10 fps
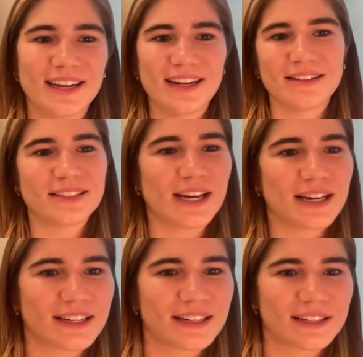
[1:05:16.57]
And
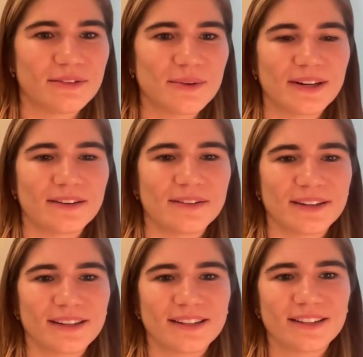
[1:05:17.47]
Zach, if you want to
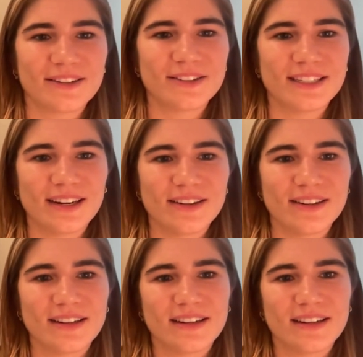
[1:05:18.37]
close it out.